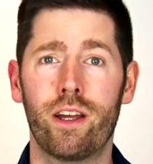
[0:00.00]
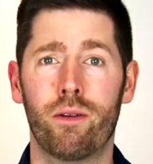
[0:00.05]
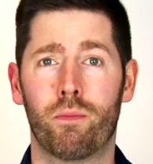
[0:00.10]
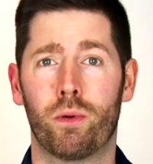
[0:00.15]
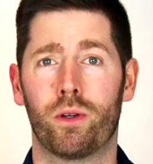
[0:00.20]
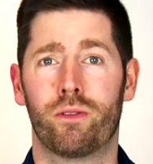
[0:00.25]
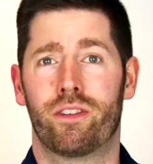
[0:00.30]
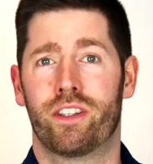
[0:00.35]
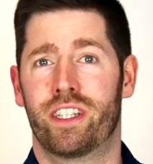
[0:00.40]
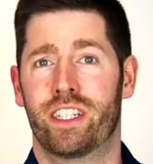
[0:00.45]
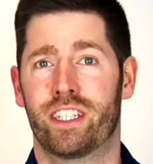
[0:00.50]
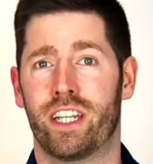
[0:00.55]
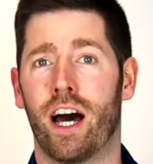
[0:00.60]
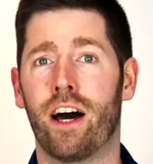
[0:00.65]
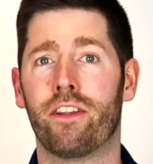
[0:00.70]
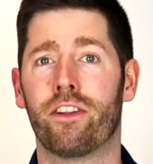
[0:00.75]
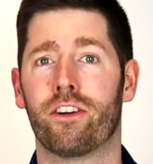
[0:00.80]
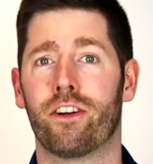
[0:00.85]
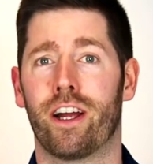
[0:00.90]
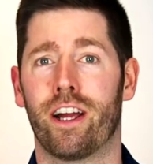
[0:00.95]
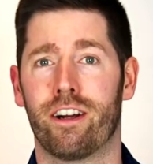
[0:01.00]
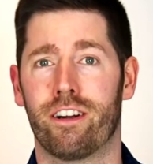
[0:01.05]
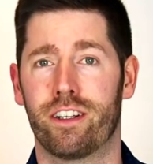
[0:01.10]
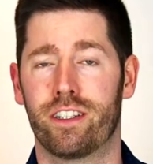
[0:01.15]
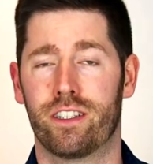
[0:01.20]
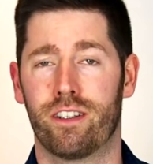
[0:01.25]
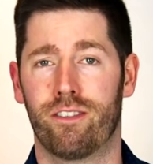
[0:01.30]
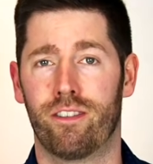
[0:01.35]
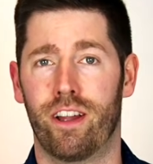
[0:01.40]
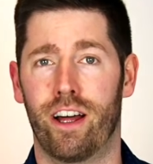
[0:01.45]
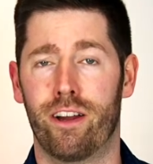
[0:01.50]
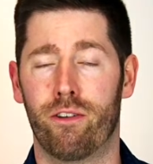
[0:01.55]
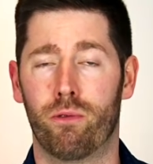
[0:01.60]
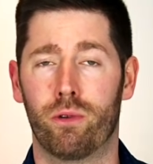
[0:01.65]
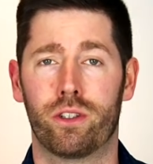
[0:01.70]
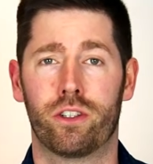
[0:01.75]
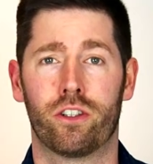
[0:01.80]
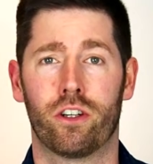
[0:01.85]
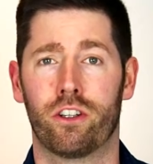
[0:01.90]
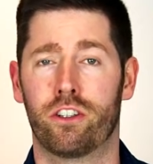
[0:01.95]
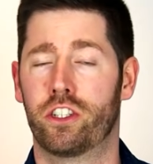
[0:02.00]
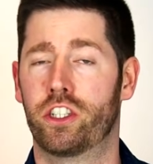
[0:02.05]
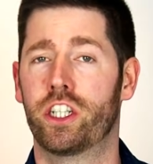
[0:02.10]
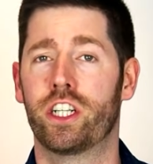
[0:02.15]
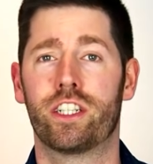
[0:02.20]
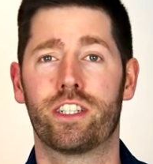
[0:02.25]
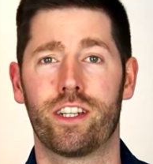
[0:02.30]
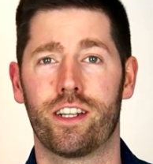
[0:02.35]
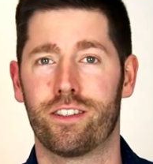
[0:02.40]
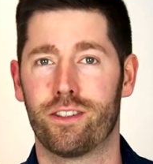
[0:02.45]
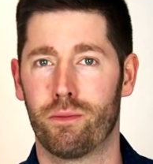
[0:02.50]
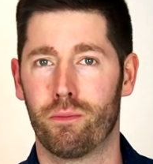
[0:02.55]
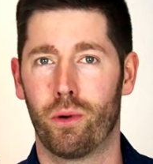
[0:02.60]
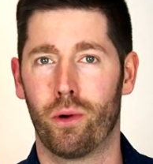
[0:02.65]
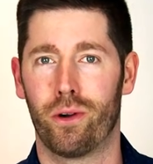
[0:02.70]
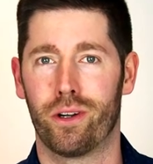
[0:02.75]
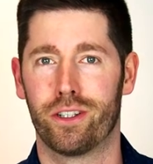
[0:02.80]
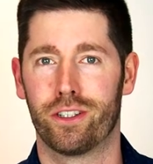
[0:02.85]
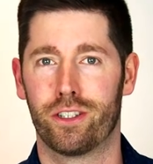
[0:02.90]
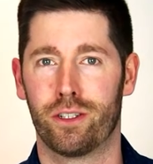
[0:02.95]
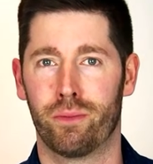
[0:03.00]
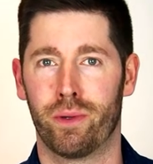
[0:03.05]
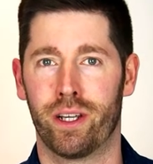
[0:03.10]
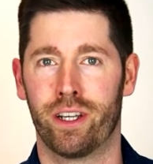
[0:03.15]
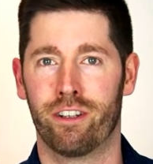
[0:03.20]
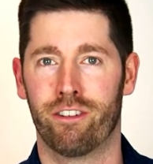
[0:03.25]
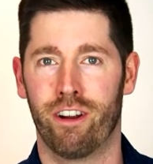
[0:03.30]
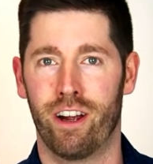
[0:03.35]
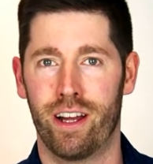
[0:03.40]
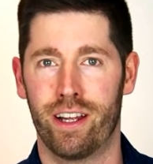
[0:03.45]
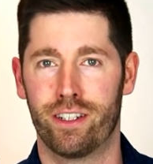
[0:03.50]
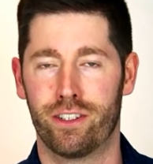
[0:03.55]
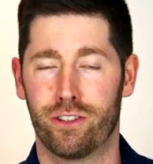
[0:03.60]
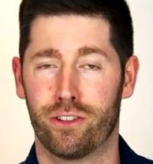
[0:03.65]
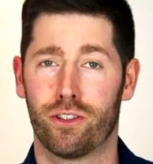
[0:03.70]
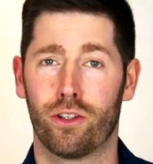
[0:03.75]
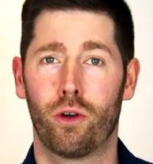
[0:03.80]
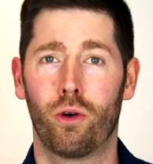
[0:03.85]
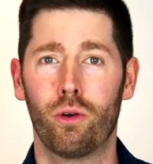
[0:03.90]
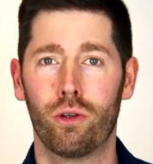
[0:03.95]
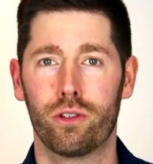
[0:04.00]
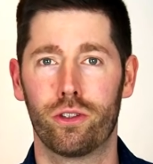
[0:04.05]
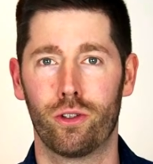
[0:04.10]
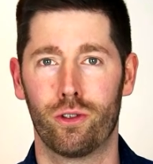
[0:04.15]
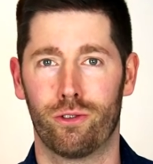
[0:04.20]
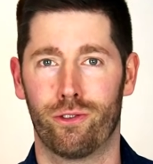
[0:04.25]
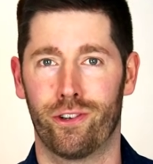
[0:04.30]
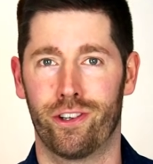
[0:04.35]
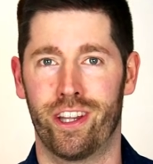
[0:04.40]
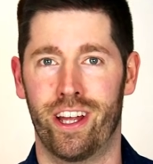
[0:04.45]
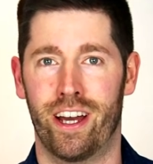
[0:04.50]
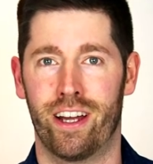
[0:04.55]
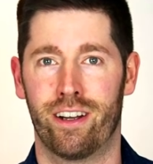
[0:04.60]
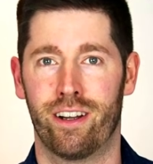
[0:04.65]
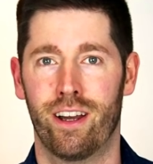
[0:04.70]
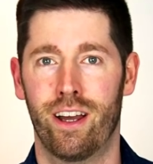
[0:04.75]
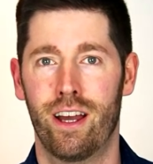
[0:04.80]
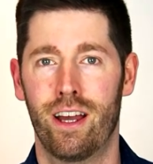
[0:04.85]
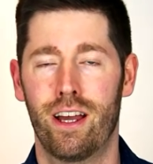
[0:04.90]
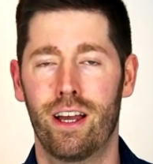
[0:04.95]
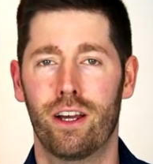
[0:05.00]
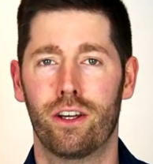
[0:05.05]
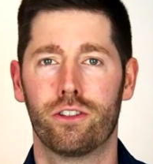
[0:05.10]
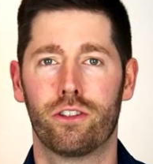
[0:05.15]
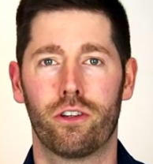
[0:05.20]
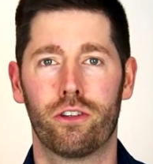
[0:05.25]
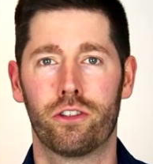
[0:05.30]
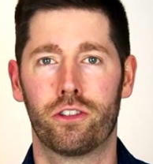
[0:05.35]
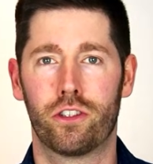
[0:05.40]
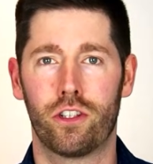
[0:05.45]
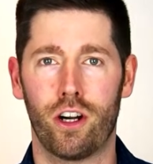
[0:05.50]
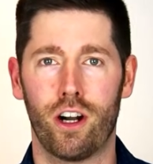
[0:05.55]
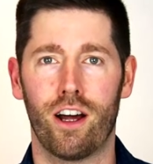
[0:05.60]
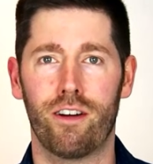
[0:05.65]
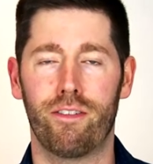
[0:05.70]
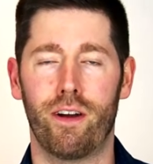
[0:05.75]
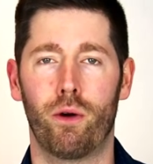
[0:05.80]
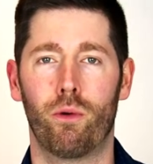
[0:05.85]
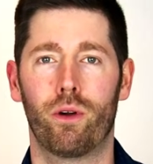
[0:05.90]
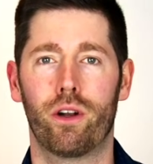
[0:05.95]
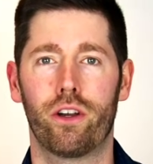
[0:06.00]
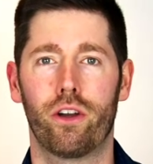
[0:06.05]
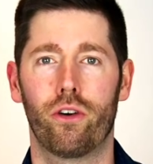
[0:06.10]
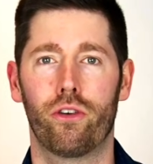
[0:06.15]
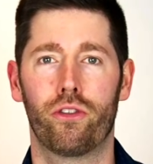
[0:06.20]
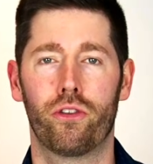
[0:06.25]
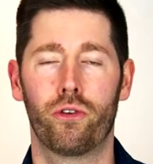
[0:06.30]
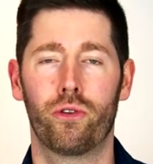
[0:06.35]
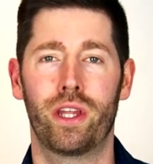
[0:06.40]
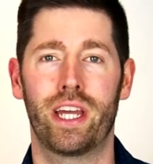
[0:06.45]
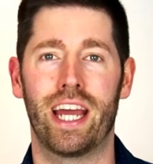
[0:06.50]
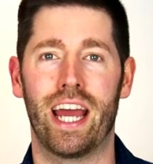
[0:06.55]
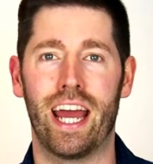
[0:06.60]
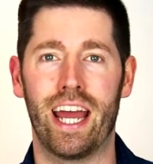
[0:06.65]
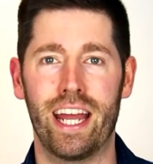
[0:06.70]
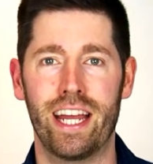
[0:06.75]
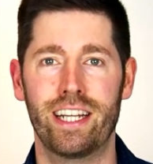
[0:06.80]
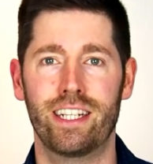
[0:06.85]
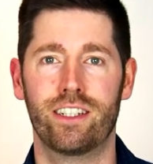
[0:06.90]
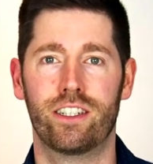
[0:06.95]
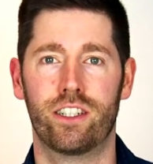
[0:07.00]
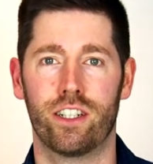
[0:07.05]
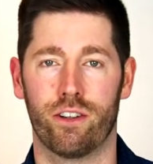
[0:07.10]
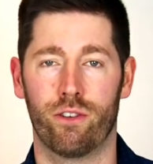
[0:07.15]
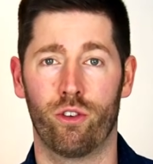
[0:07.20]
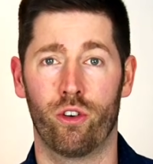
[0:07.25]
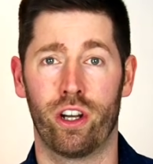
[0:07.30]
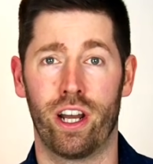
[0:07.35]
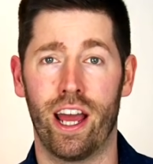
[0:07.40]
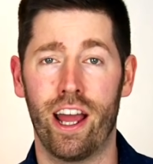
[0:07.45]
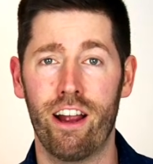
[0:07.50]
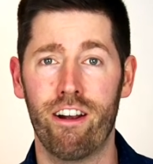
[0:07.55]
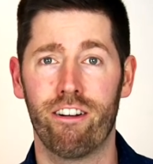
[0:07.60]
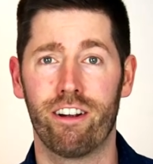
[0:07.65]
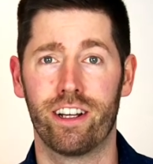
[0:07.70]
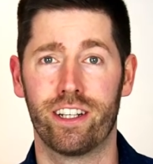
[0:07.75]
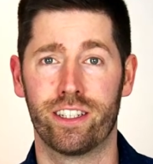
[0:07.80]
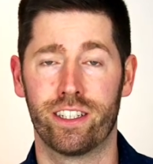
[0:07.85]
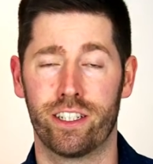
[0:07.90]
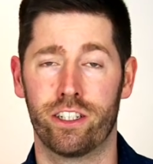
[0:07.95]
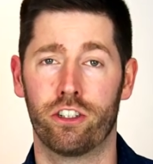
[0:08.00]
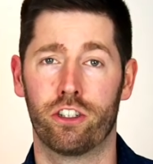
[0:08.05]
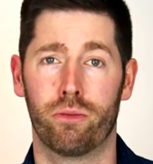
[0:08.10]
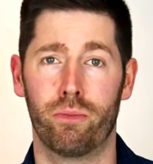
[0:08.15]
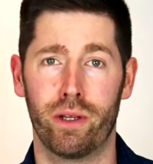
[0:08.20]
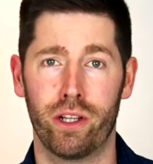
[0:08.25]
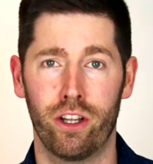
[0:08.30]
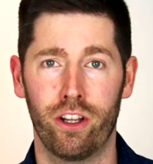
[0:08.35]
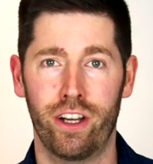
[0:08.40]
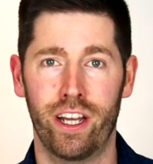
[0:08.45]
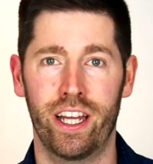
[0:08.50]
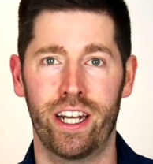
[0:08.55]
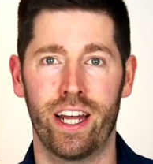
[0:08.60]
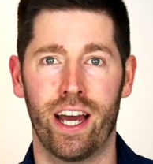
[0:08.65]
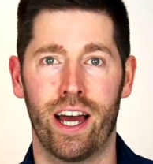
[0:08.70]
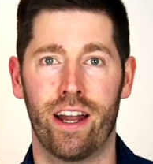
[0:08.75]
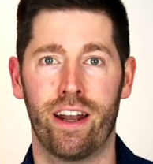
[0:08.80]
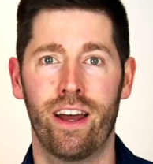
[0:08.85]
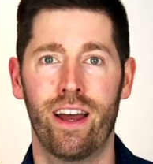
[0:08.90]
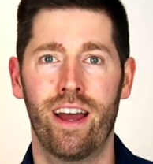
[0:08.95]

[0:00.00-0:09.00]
improved in these other areas of life, which are just as important to me, right? So it's a cool tool for that. So to start off, I want to go through the 8 different areas that you should be looking at